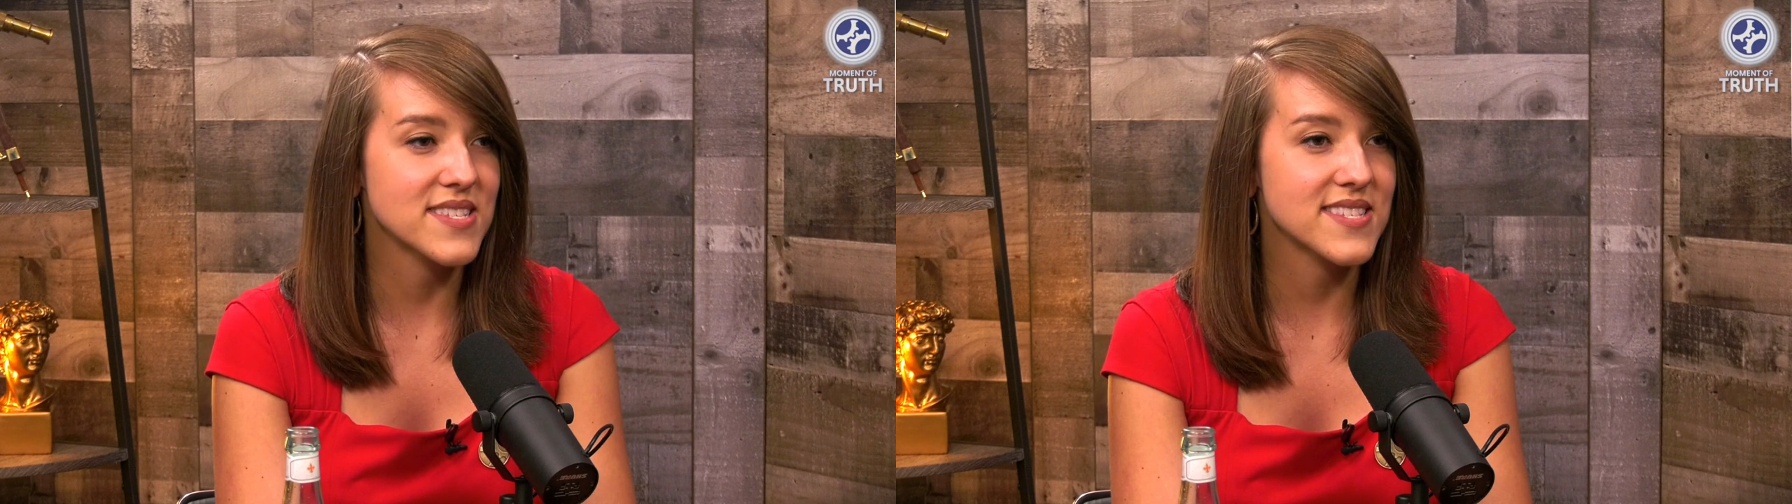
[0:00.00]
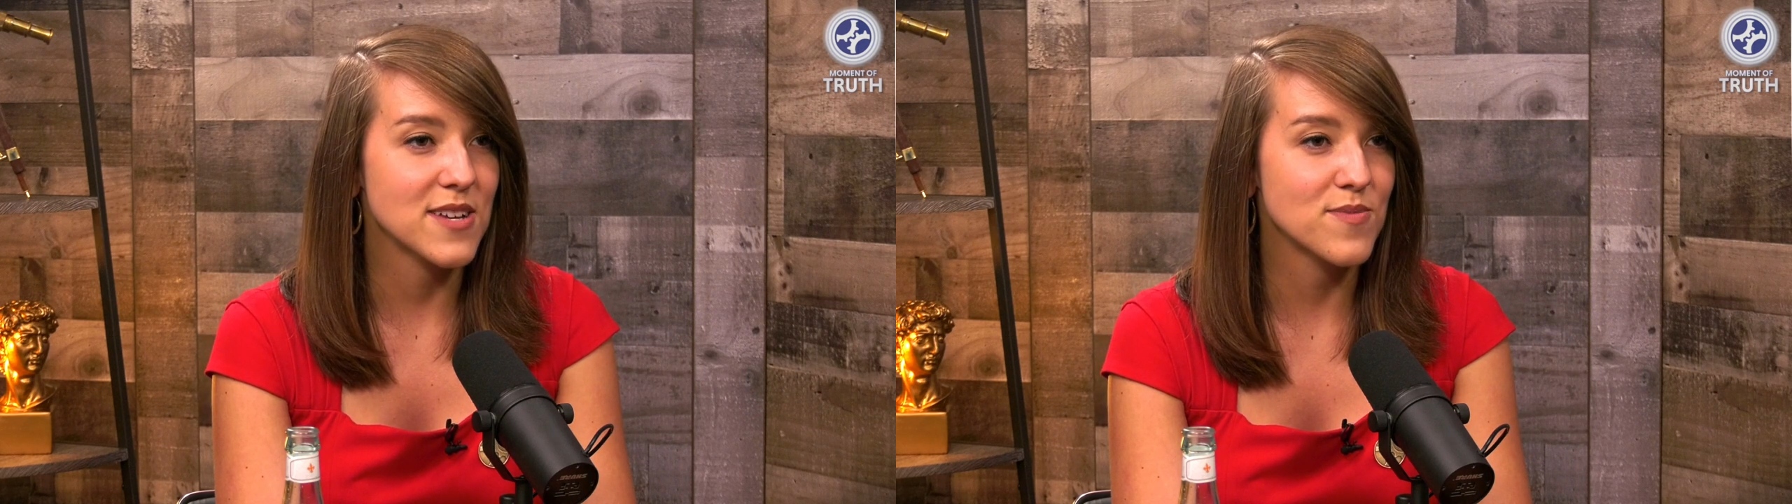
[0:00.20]
a
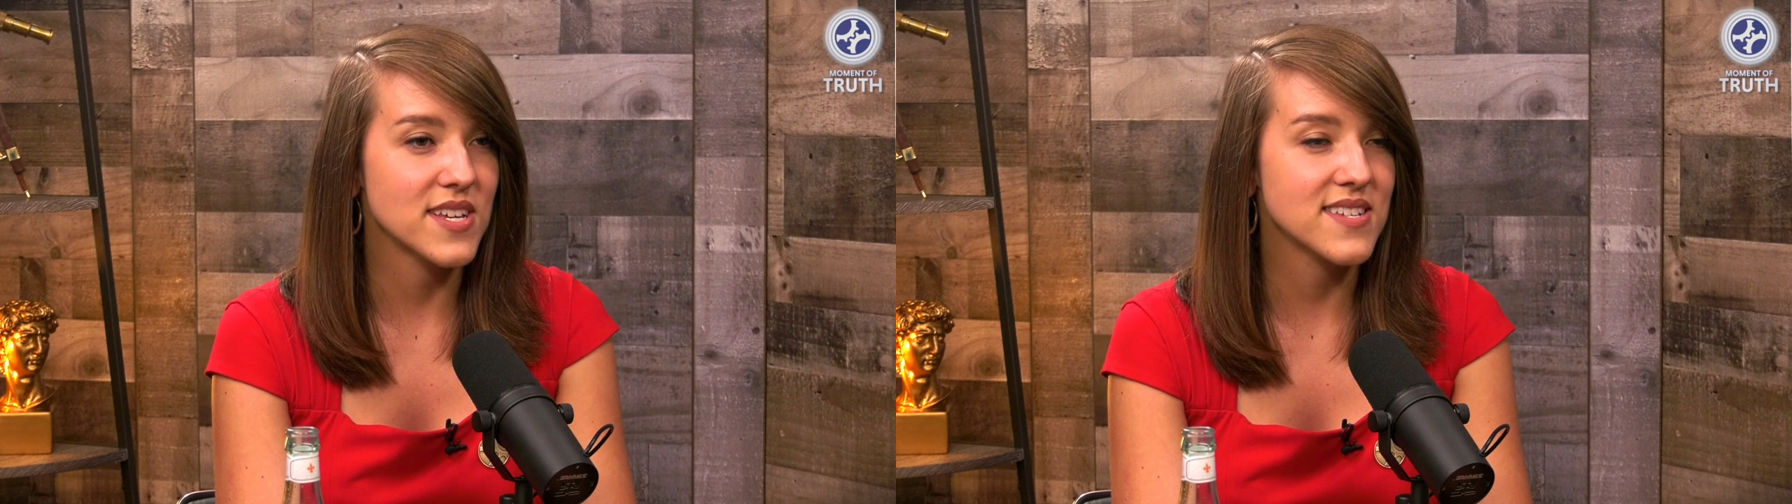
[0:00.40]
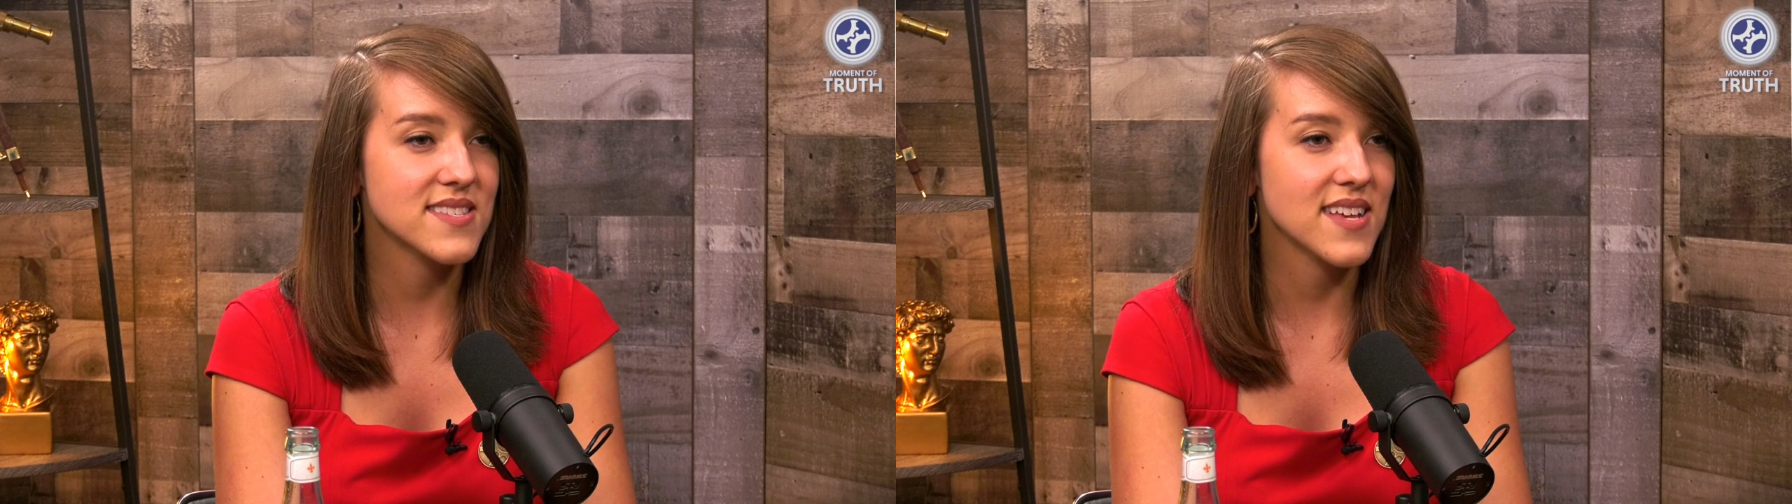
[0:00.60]

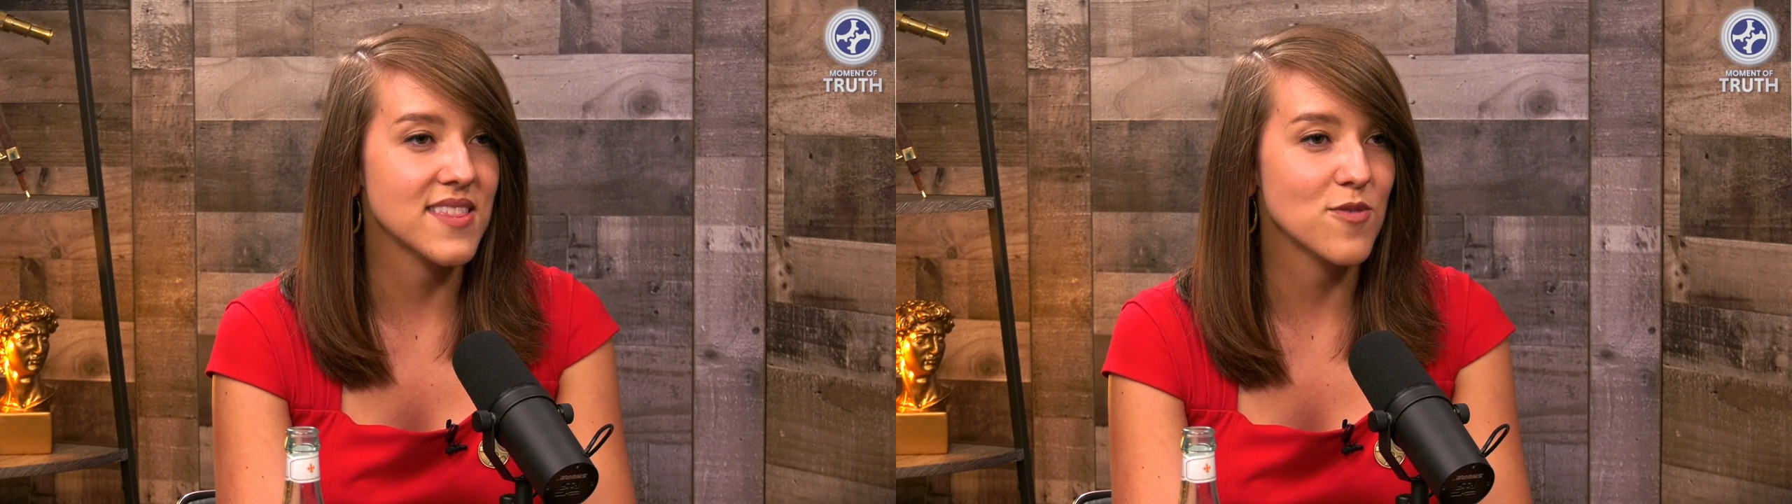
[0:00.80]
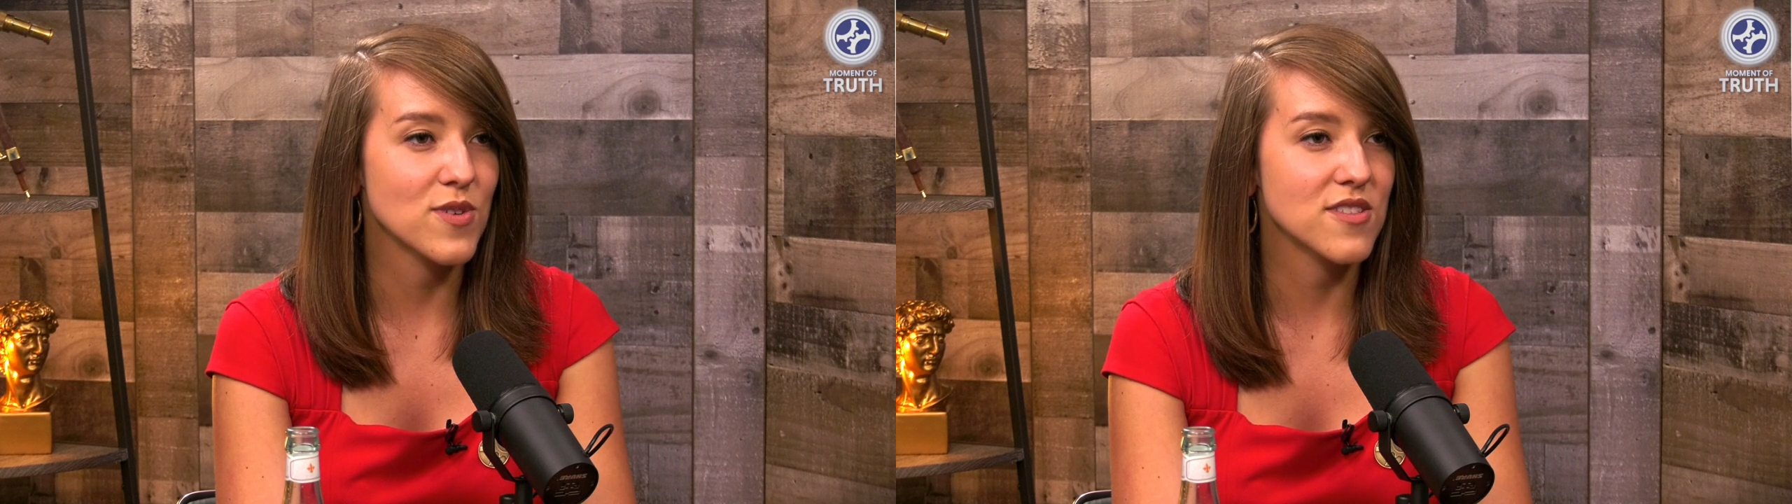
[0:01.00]
sameness, and
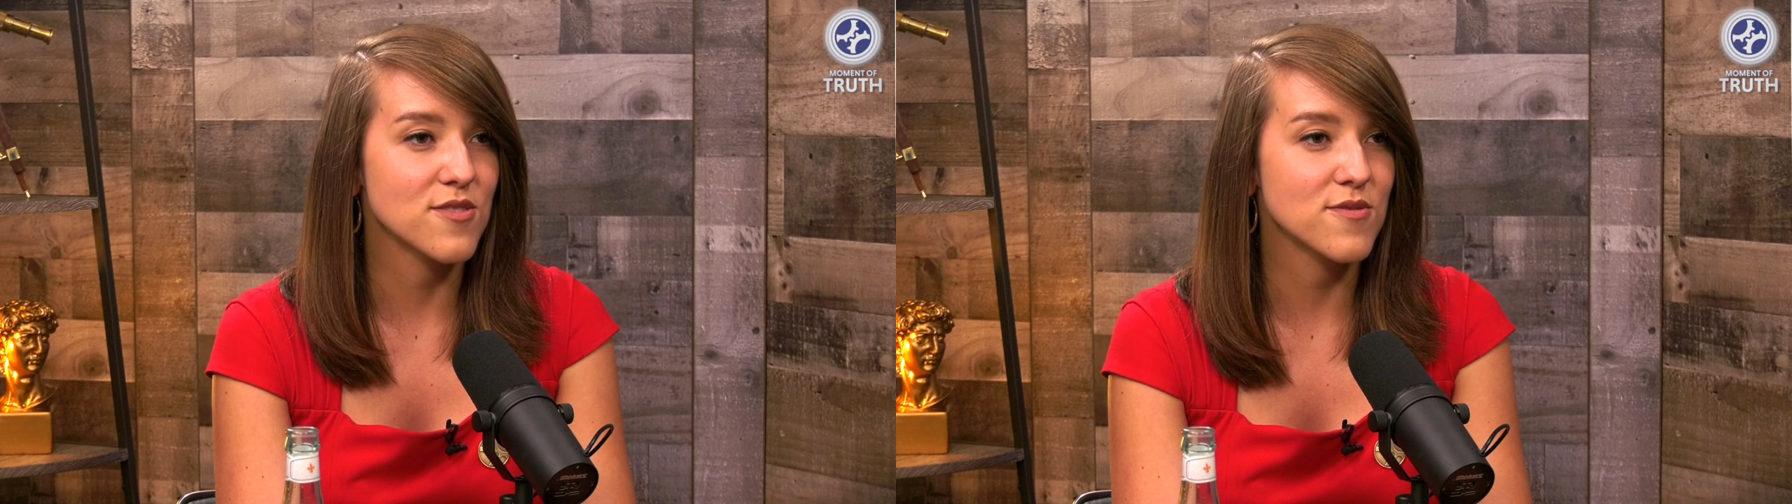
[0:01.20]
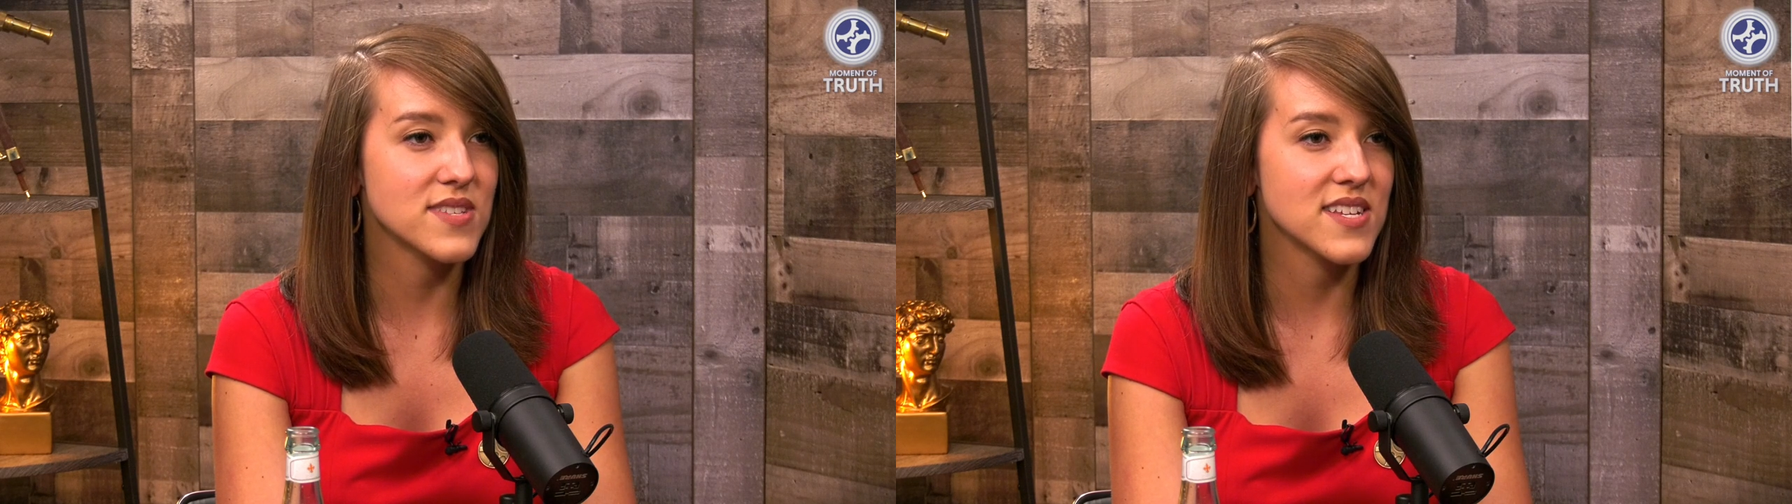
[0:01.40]
that we lose